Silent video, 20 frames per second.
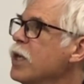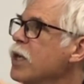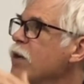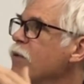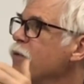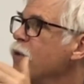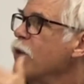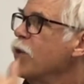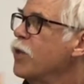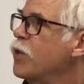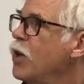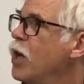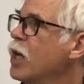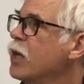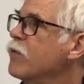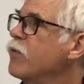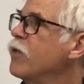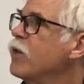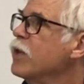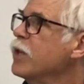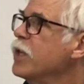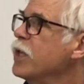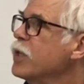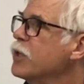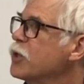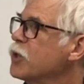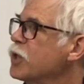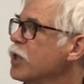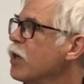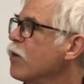of the
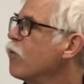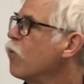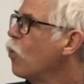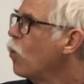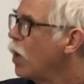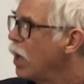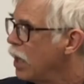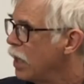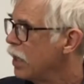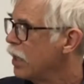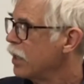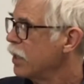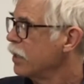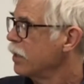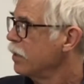thoughtfulness of why.